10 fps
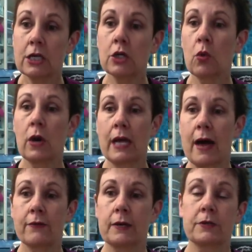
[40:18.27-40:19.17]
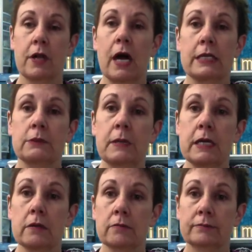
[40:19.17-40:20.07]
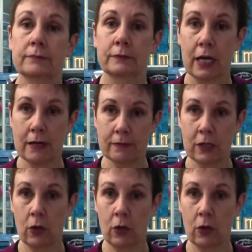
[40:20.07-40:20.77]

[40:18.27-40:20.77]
you don't want to have it up to the highest speed, right?